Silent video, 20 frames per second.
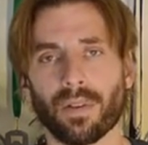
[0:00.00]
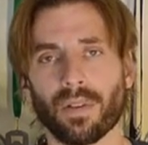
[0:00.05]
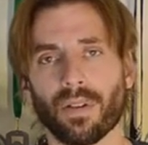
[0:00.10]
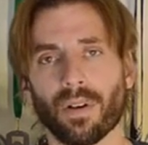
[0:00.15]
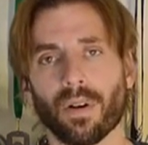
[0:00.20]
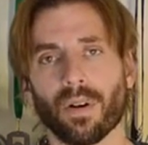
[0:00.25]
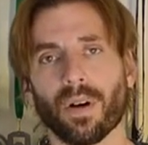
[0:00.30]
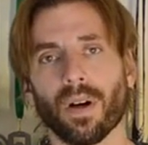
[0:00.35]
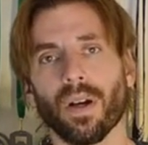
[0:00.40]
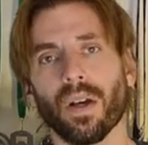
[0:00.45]

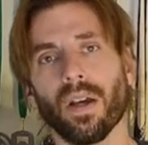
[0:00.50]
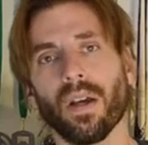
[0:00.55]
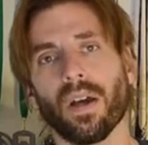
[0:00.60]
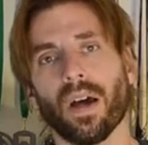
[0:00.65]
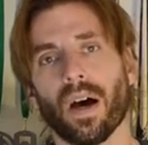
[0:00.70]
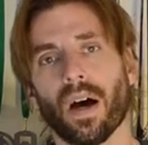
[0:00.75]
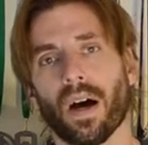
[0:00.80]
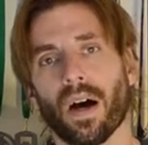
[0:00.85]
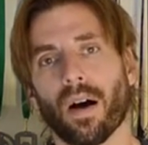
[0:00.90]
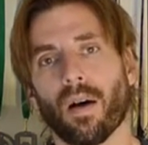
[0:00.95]
So
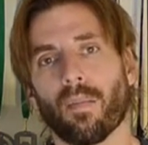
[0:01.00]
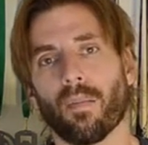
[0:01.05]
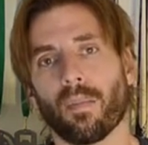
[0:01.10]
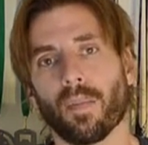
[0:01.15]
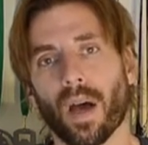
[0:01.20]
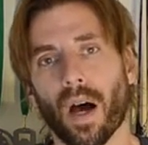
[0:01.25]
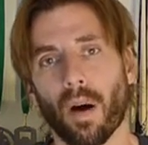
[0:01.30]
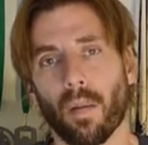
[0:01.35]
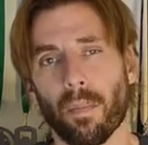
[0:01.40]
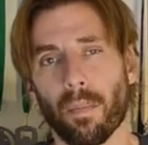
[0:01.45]
um,
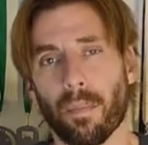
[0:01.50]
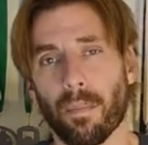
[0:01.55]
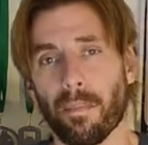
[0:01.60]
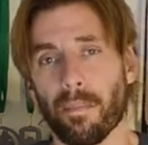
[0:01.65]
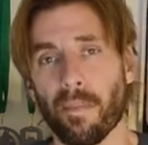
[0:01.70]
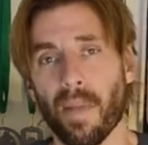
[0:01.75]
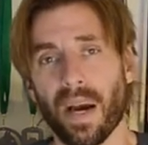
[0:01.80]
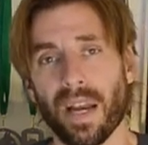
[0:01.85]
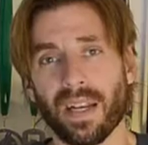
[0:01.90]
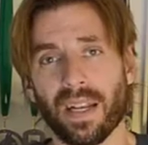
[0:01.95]
I
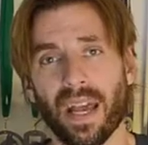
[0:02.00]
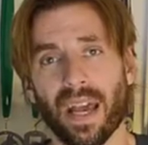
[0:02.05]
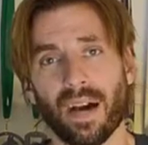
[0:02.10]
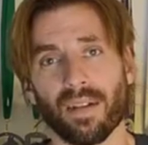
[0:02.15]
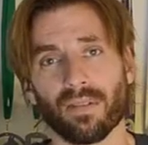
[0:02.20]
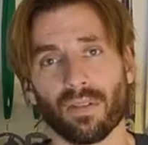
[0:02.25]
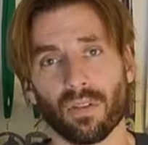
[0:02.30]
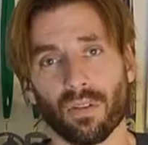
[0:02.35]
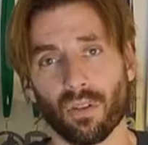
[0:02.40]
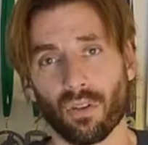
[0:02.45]
might have
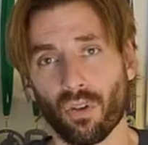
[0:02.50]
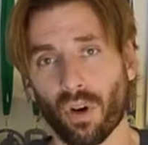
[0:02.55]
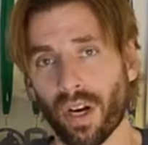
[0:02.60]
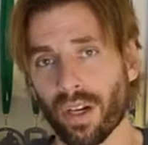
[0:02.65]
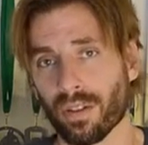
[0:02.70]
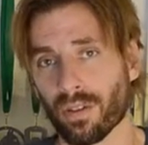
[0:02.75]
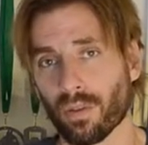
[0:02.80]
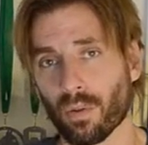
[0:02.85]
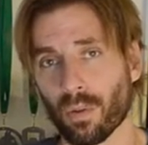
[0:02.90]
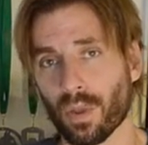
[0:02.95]
to try to
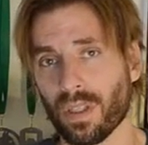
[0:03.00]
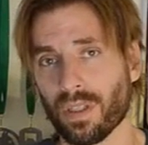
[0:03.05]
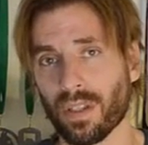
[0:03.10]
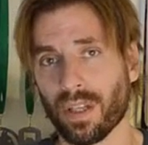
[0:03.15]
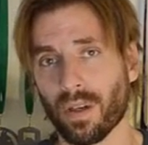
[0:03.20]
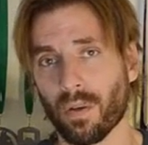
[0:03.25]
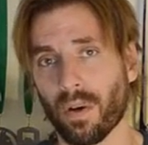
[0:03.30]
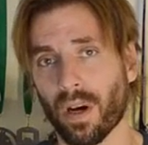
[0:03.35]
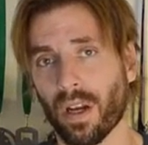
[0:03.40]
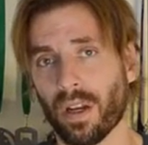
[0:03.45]
squeeze
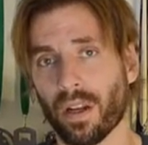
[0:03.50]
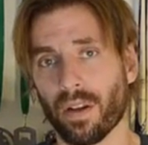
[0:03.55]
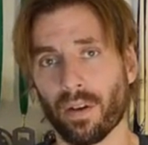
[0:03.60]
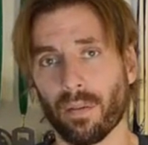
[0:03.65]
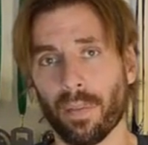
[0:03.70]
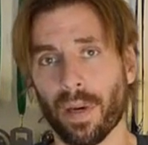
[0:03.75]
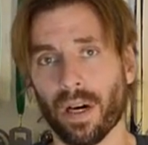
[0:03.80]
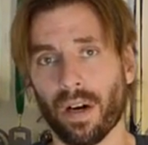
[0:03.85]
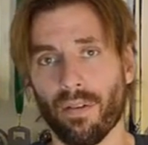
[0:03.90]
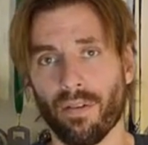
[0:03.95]
in another
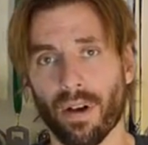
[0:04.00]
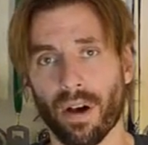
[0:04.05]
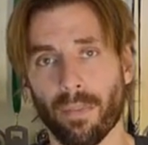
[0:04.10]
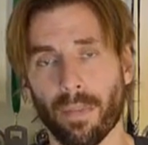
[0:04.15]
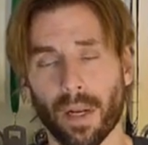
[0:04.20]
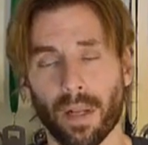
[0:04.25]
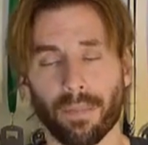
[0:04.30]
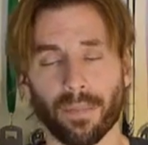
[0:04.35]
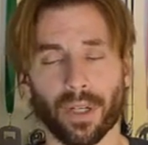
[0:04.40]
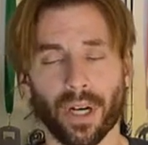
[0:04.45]
marathon, but
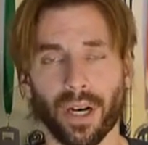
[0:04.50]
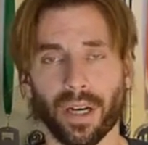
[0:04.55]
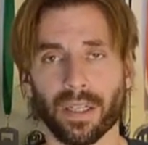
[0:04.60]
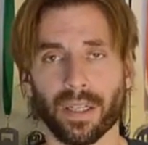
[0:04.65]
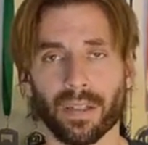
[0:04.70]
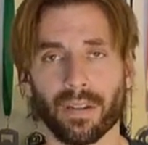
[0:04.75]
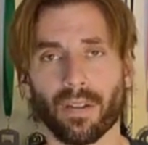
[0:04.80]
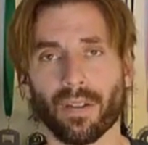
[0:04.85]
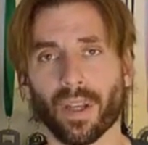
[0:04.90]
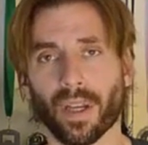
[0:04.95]
I'm trying
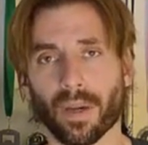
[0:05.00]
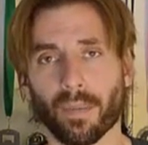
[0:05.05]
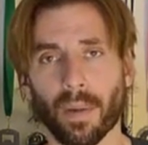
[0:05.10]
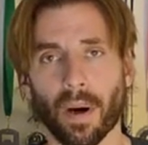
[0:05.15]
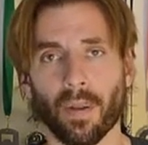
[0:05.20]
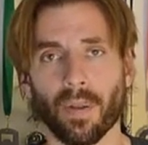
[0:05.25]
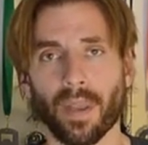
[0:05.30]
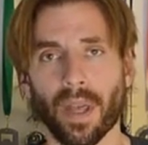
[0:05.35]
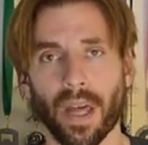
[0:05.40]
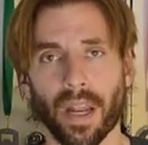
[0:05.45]
not to think
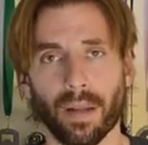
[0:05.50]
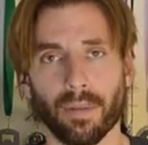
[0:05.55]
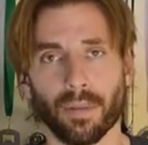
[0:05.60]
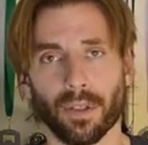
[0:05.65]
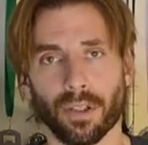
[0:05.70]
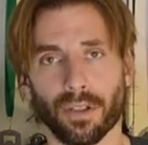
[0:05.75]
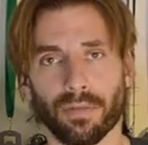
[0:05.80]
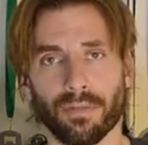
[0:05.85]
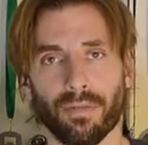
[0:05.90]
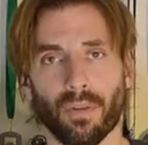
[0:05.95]
about that. I'm
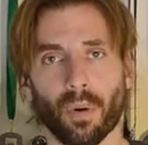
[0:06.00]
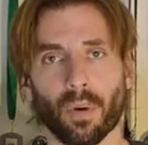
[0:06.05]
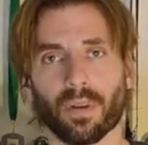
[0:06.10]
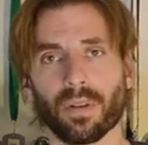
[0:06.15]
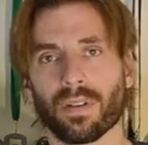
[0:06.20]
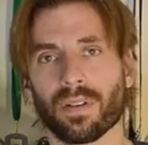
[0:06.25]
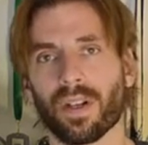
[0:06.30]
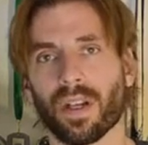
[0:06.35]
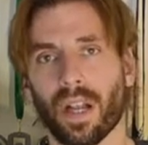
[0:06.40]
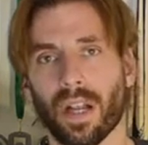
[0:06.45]
just
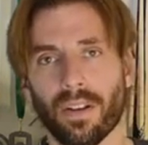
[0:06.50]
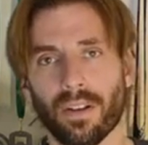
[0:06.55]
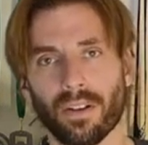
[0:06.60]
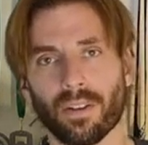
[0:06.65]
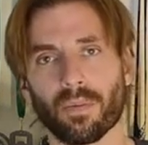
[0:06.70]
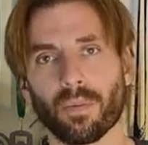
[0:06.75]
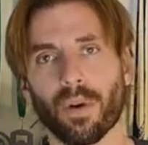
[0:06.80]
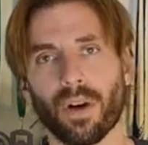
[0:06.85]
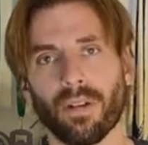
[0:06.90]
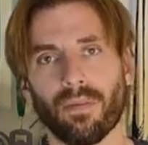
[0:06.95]
focusing on this
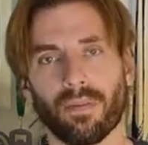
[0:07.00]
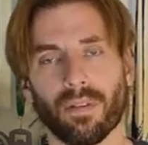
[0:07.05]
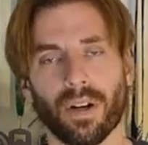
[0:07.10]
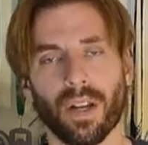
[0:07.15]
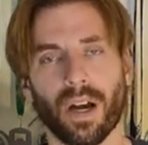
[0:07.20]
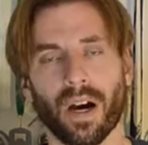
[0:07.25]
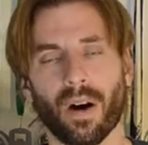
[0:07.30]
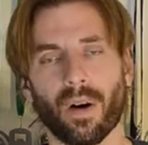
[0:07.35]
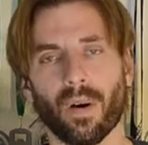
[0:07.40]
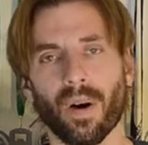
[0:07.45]
one for
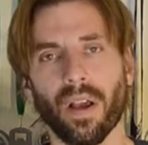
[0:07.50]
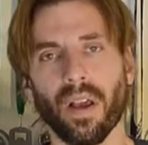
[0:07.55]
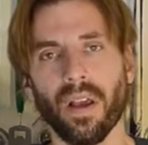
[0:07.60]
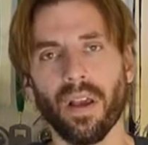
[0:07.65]
now.